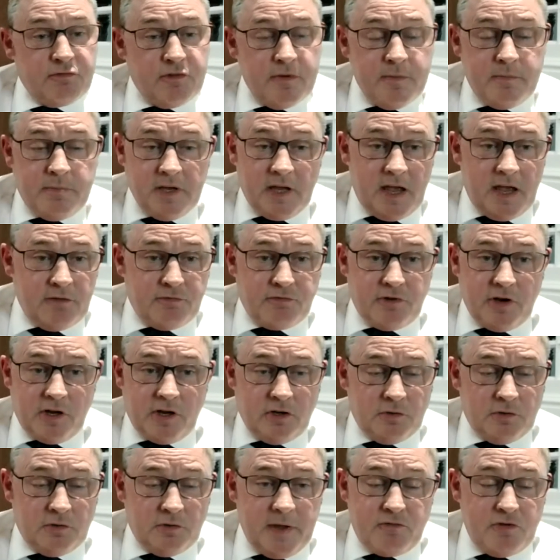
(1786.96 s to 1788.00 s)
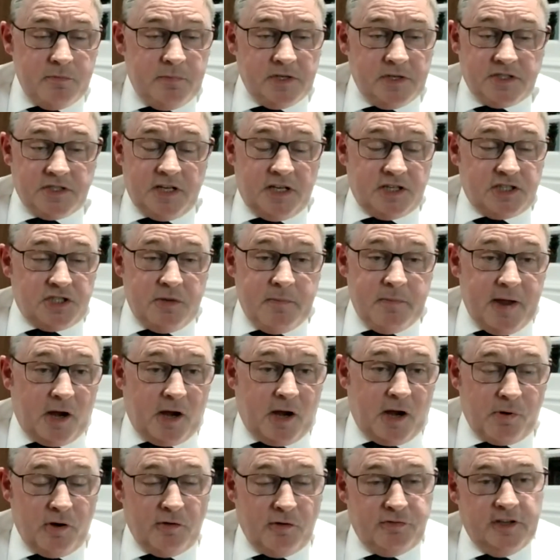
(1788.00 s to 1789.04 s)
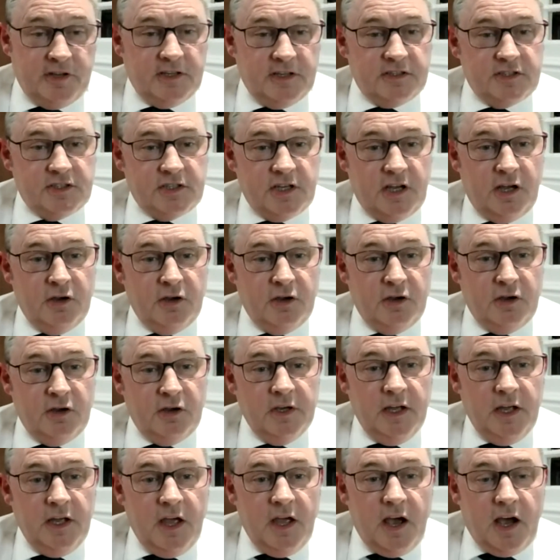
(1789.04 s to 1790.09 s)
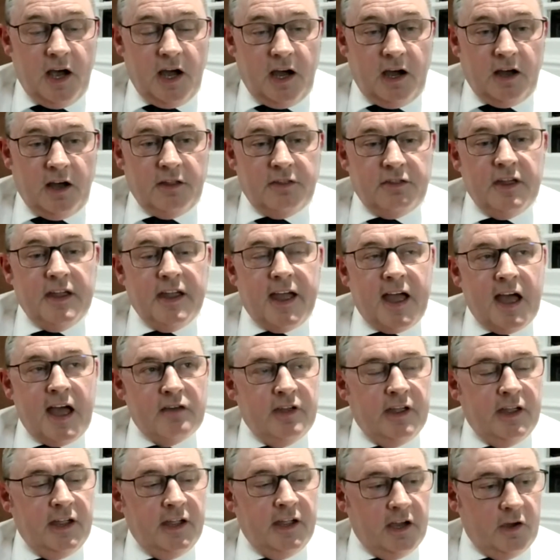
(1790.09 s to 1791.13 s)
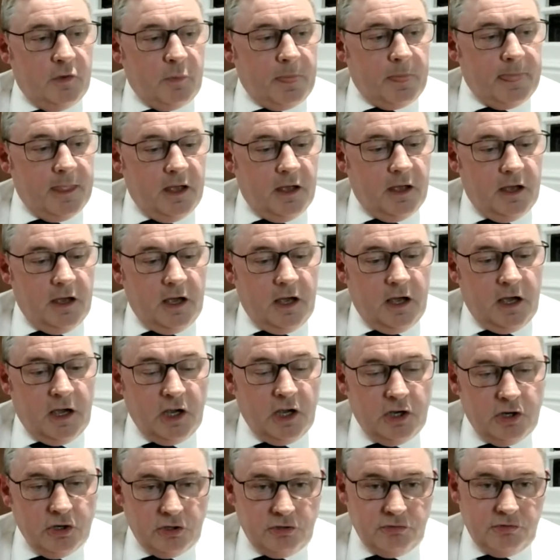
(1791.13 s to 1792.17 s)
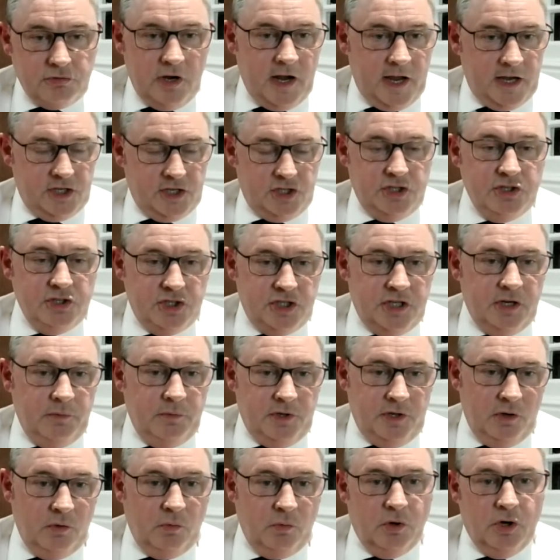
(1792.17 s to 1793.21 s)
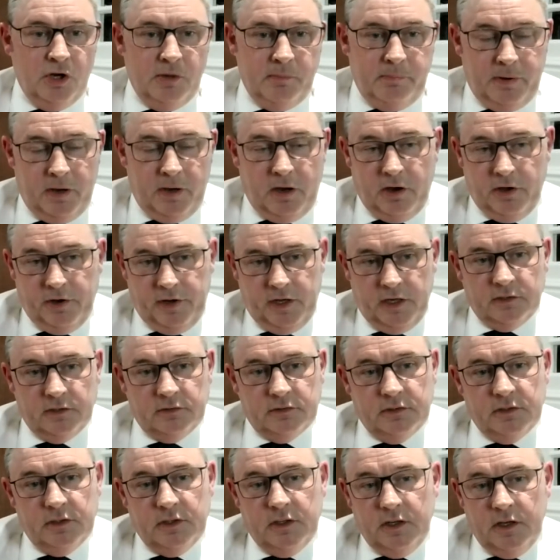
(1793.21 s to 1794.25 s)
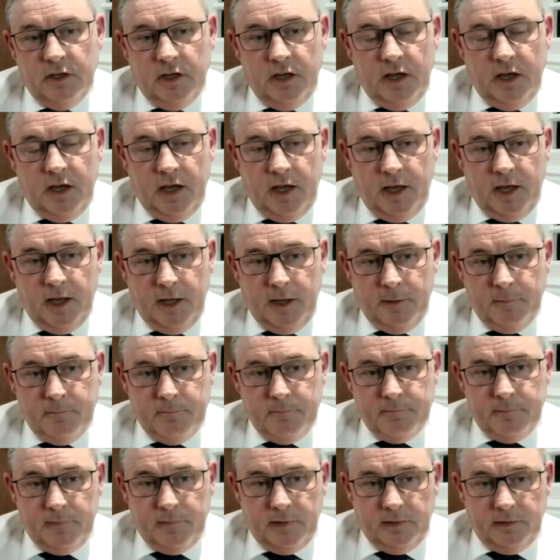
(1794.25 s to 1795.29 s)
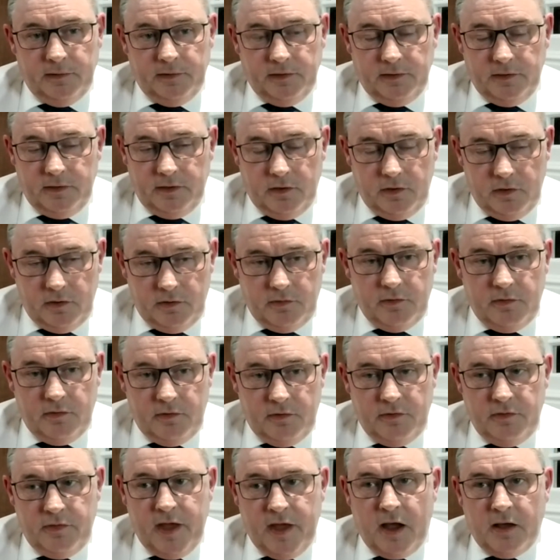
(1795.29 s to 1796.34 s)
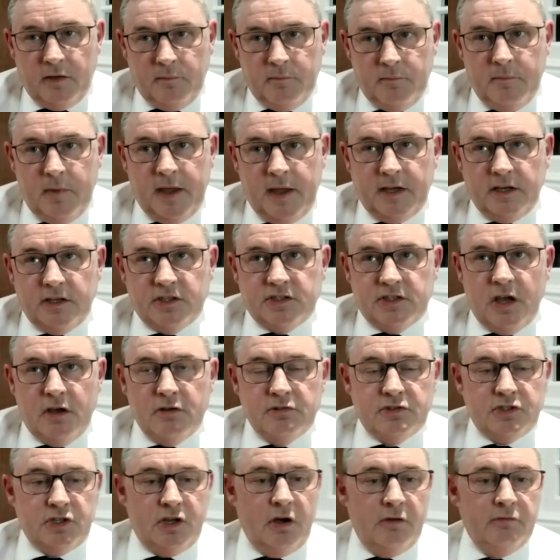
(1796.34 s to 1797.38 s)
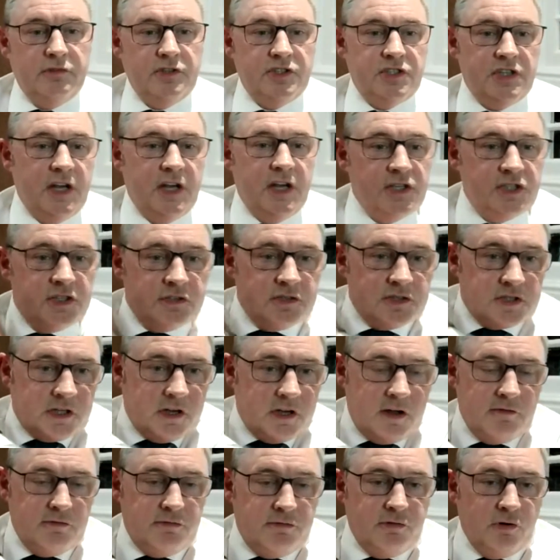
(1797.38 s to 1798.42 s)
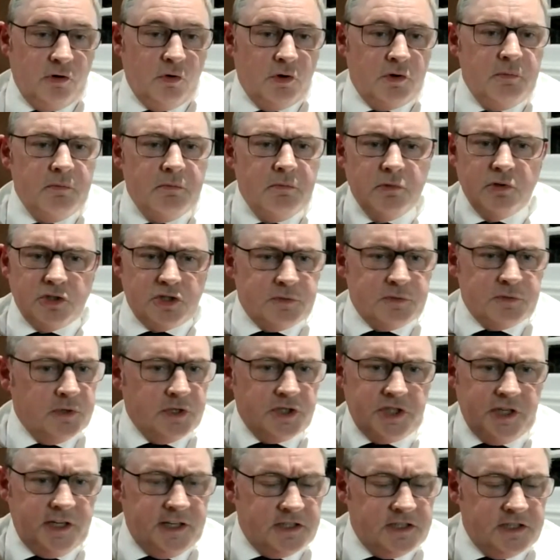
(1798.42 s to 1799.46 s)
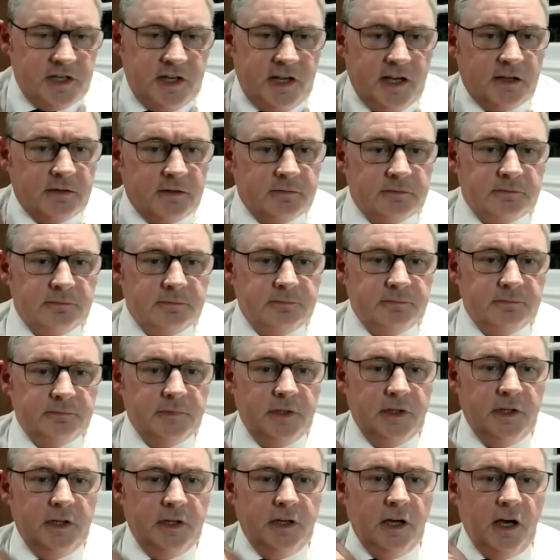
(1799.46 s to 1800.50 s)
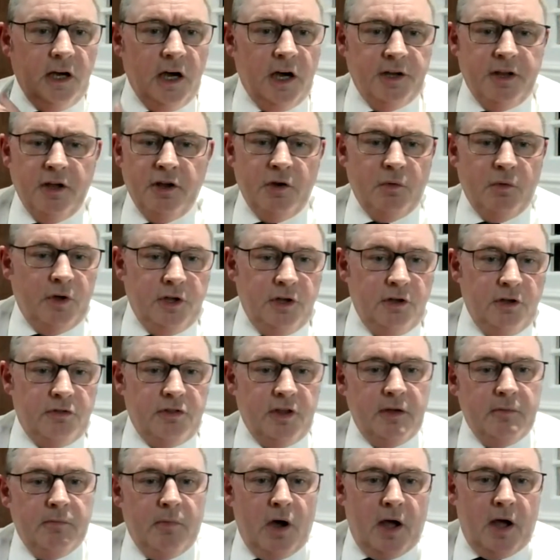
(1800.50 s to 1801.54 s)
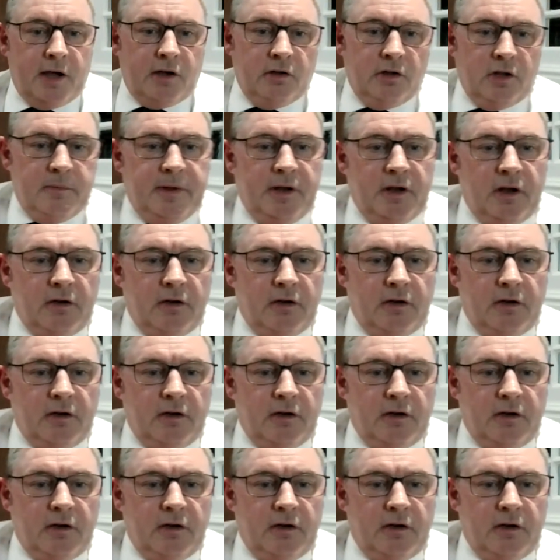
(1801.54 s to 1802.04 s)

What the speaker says: business has to make a profit. So I think having a good relationship with your work partner, that makes those conversations going forward much, much easier. I don't know what you think, Michael. I mean,